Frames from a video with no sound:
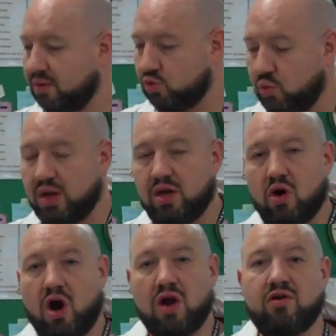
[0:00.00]

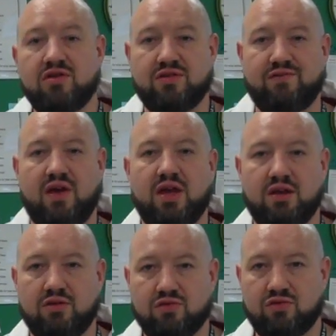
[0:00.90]
between arteries and
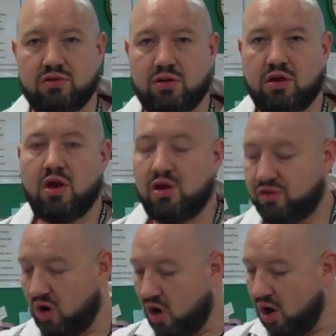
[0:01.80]
veins,
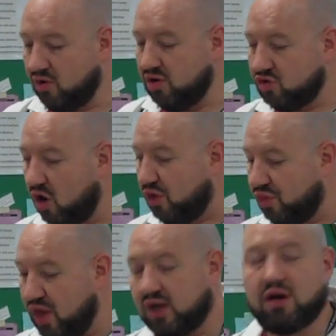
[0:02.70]
the arteries are
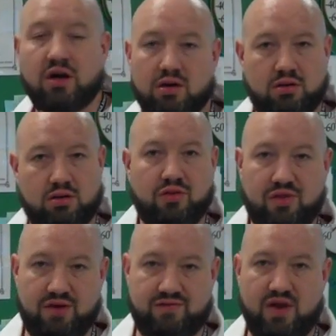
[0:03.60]
thicker
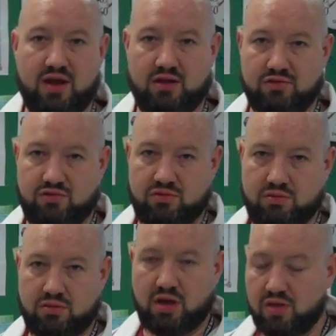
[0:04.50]
than
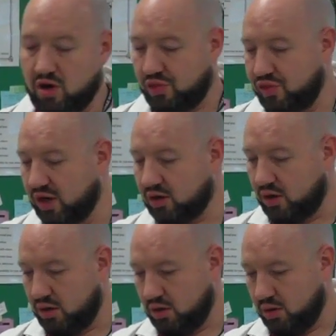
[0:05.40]
veins. Okay, they're
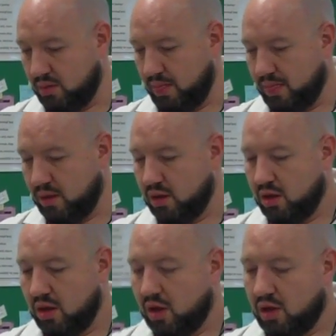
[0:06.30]
thicker.
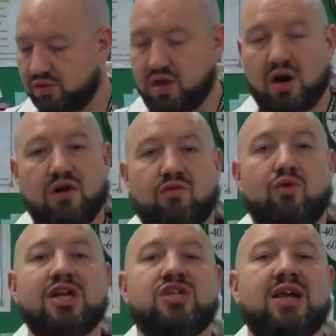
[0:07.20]

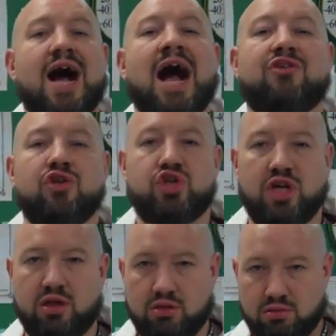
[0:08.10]
They're rich in
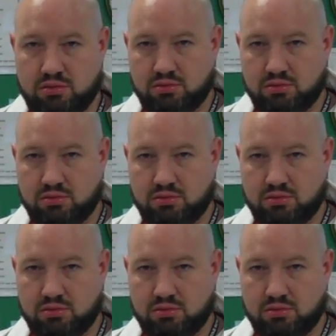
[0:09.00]
oxygen.